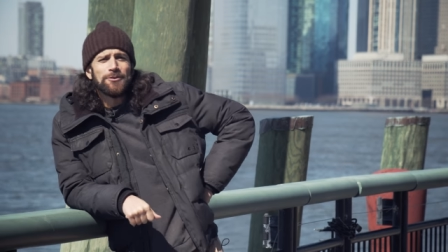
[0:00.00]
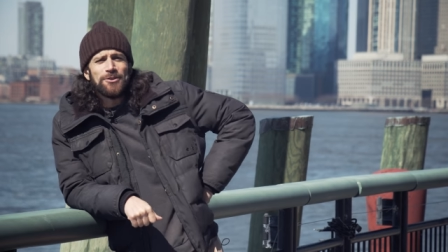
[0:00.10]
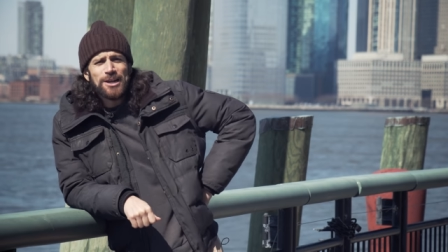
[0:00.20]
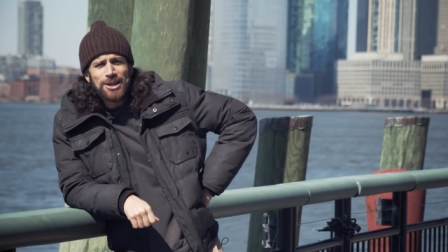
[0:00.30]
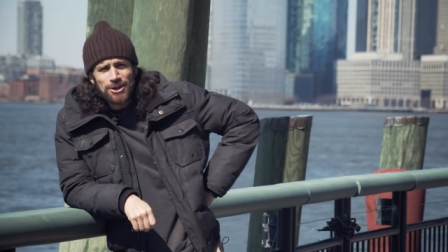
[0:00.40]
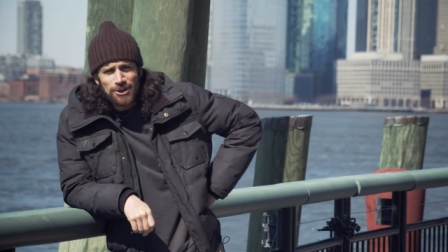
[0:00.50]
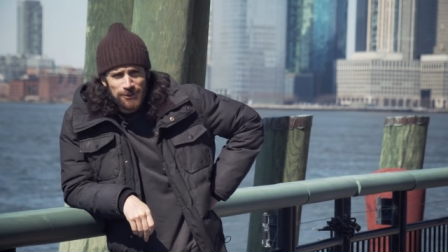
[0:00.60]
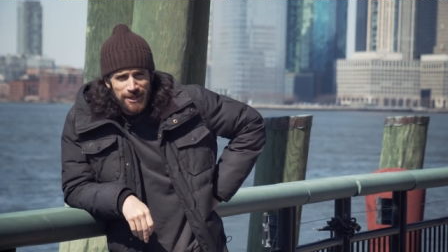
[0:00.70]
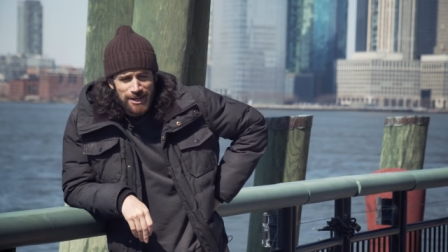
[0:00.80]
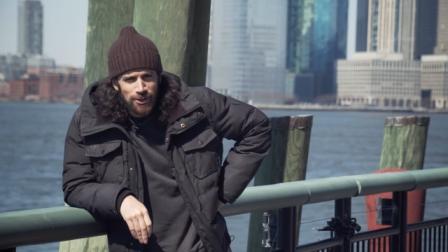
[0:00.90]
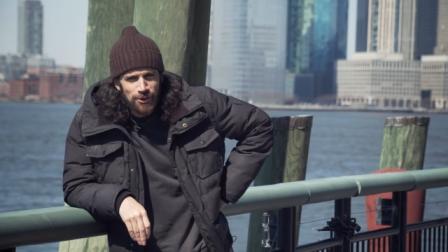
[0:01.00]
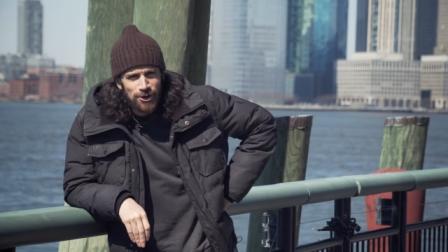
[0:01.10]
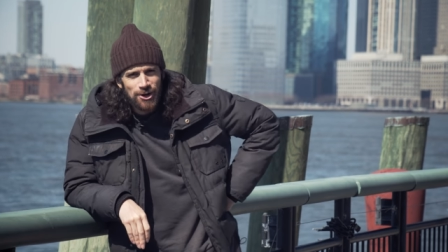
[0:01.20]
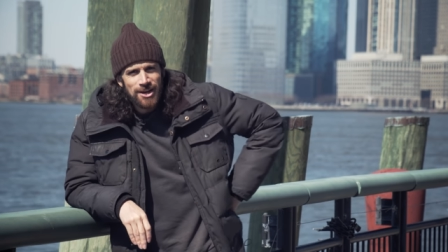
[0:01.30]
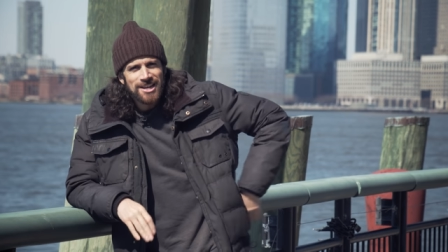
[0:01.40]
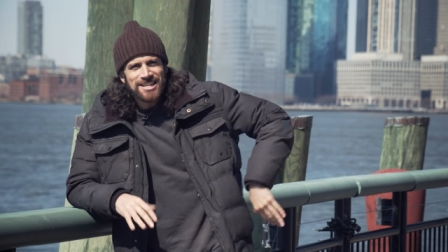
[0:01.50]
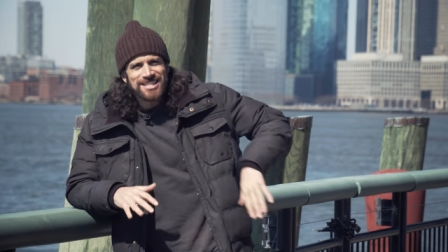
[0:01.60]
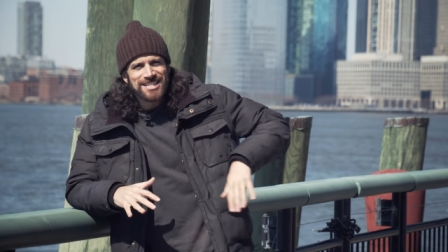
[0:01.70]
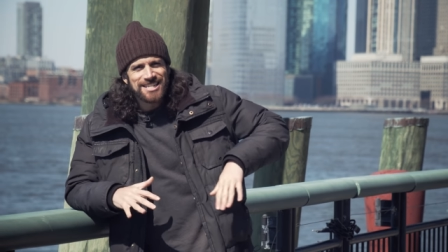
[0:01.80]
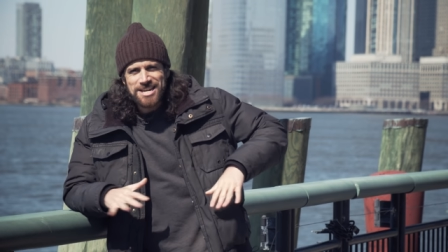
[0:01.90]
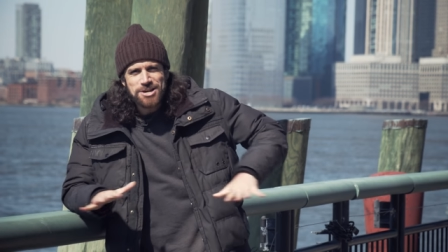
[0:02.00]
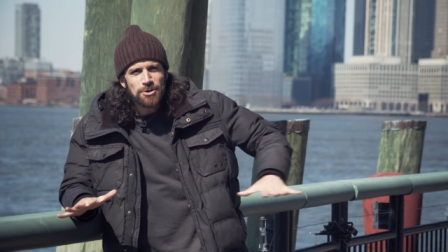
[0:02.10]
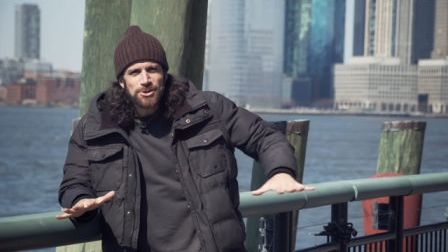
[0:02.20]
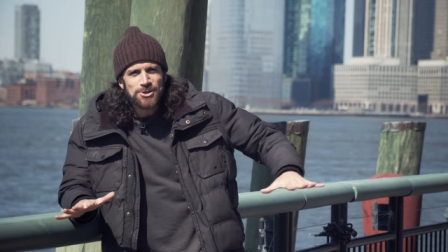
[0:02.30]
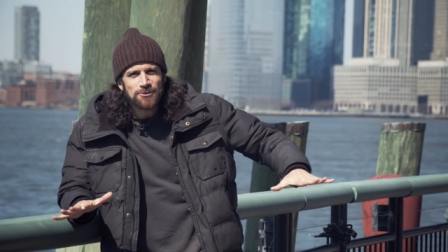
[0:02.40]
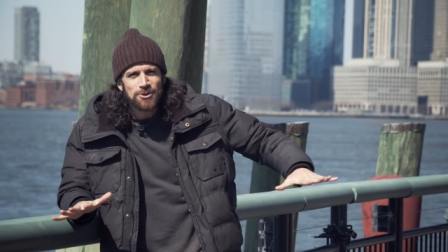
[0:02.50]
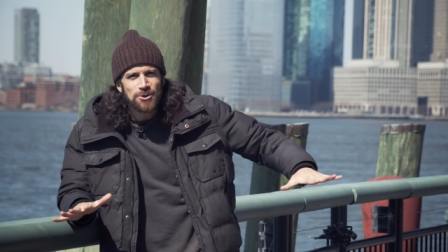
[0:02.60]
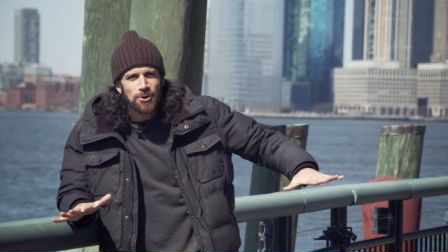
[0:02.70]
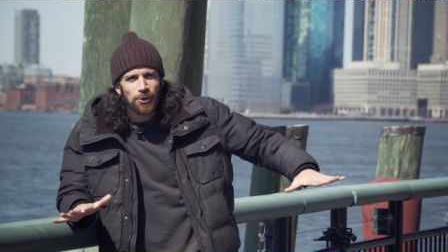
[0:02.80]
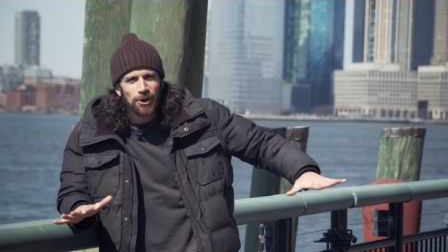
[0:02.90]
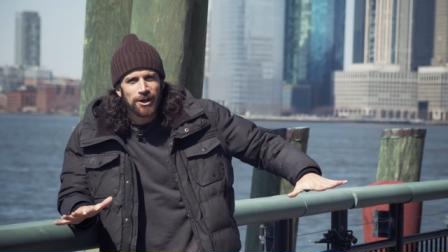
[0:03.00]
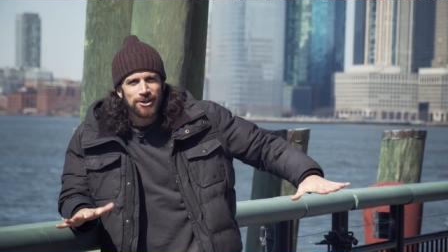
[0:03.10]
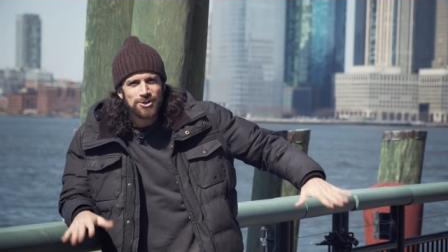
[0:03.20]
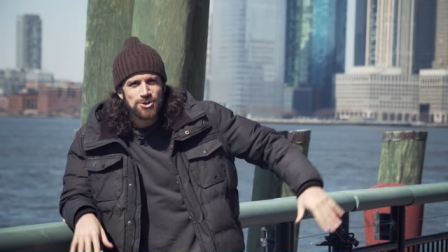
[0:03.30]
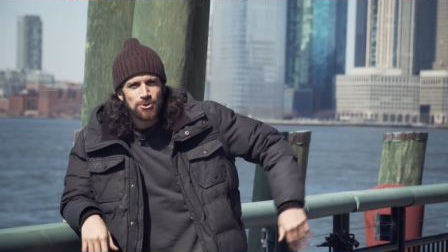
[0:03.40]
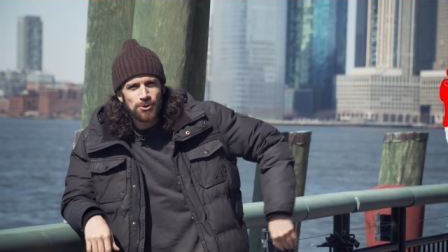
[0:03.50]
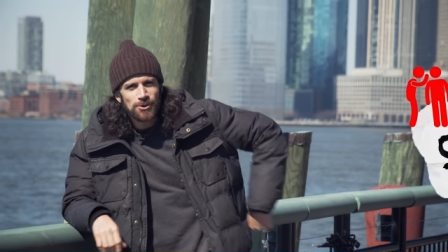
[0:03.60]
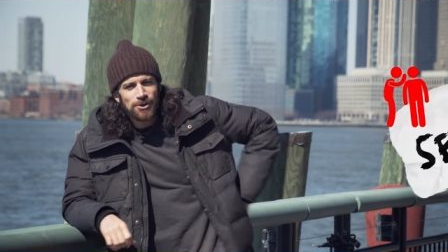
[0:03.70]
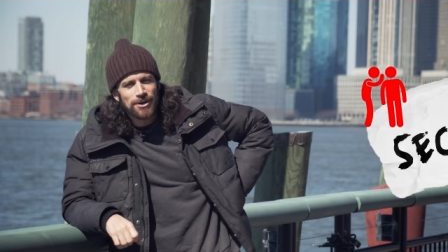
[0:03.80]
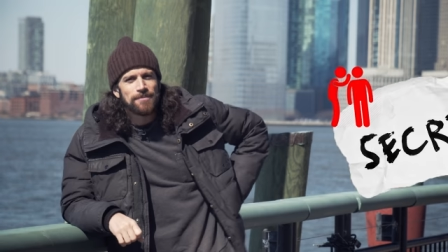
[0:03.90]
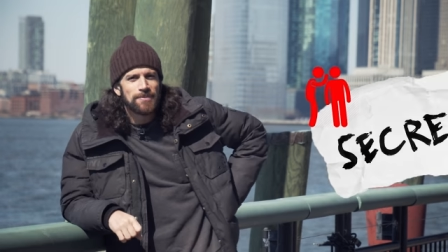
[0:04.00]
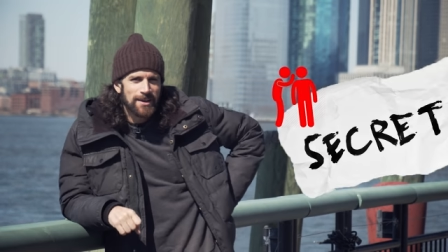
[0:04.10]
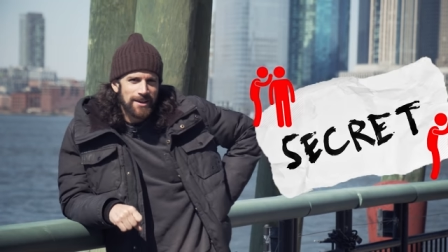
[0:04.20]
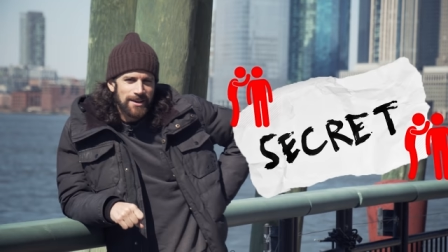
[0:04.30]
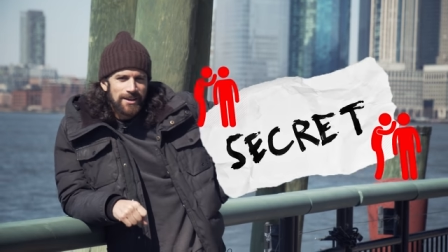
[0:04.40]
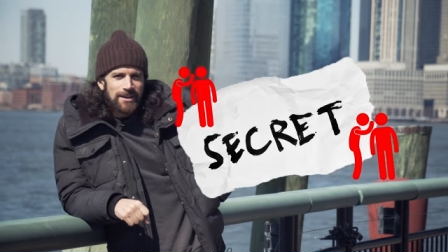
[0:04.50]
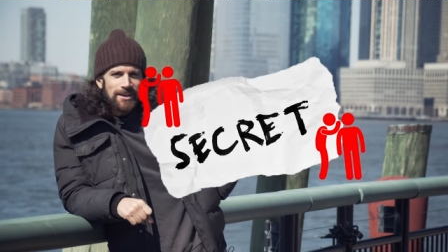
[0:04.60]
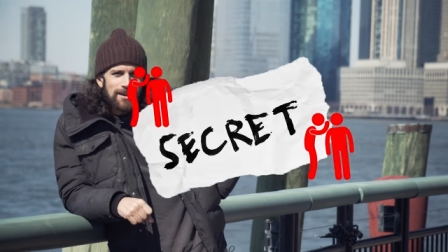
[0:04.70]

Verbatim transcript: video, another Secrets of New York tour. Secrets of New